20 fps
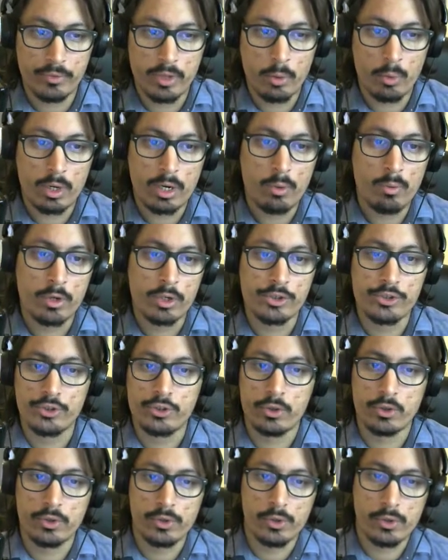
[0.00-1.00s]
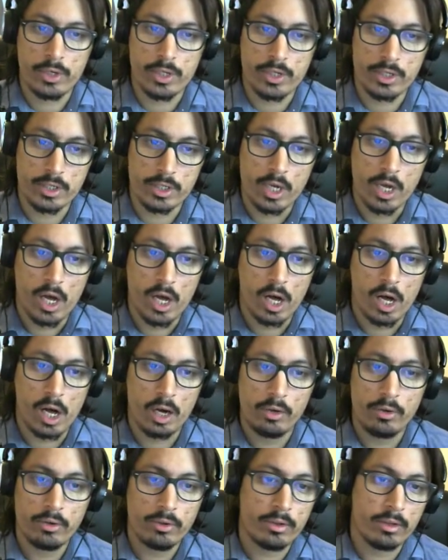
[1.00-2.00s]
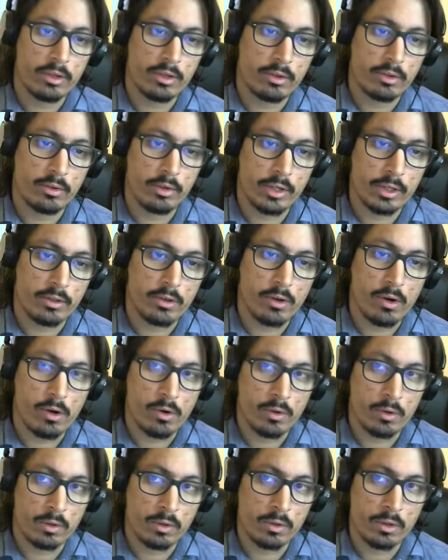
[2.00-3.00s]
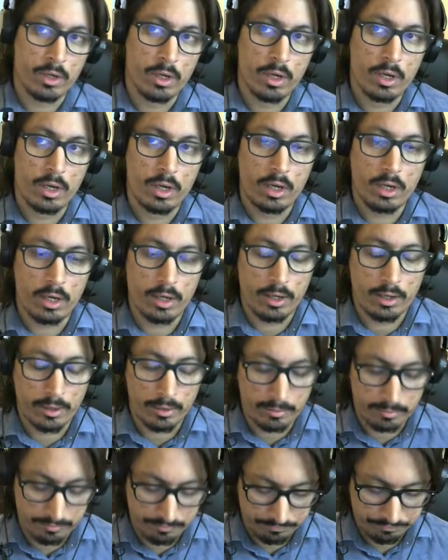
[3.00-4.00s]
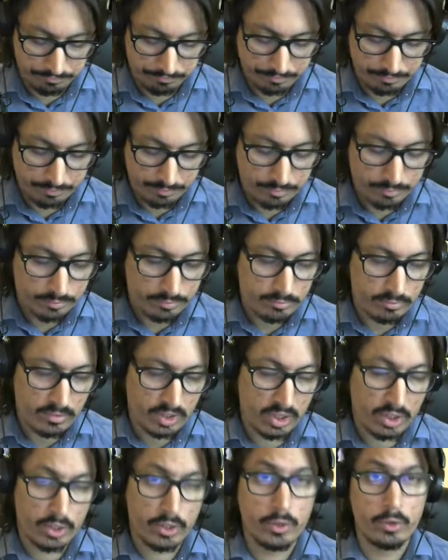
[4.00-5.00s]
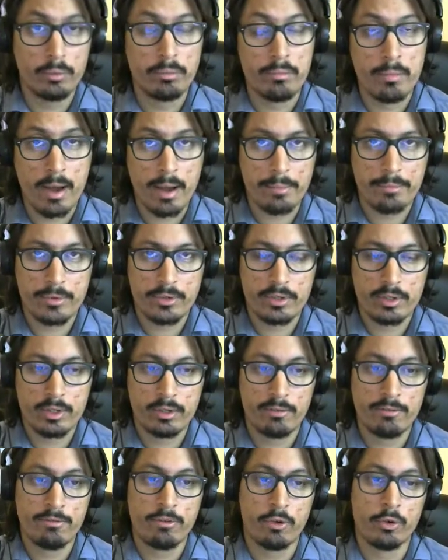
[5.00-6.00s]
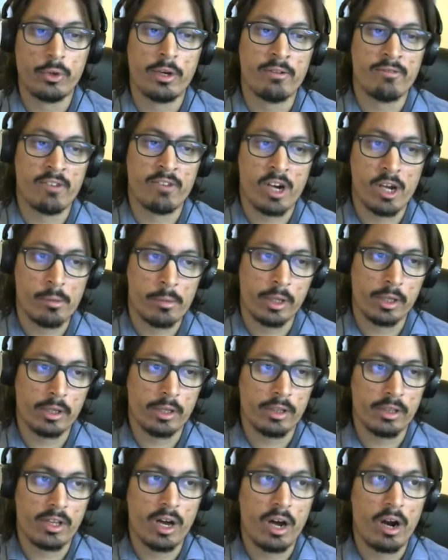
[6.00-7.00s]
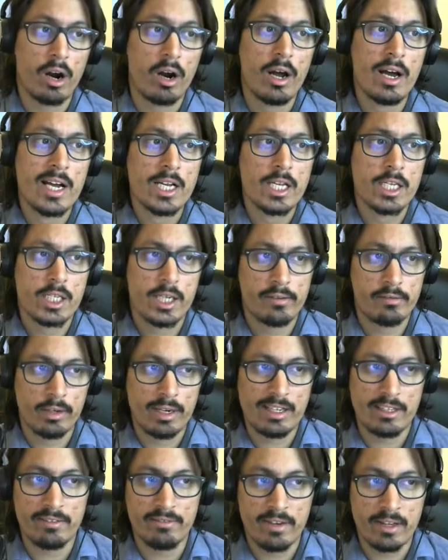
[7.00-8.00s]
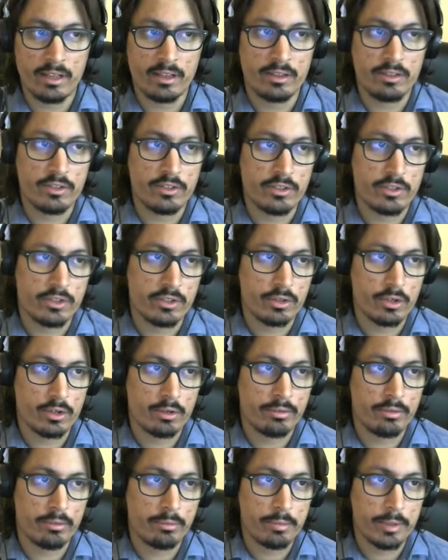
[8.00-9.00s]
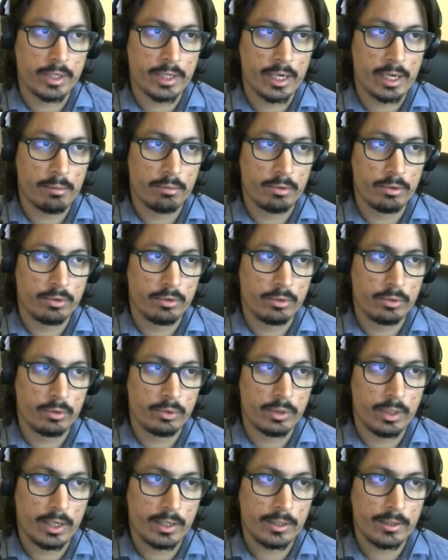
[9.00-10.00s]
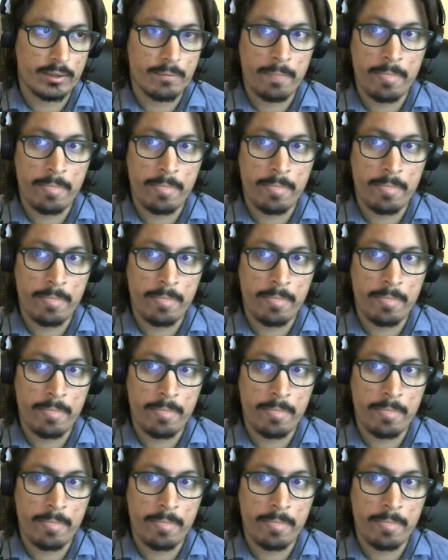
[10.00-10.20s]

What I want to show you is how you can create your own um, cube maps for your environment. There are several advantages of being able to do that.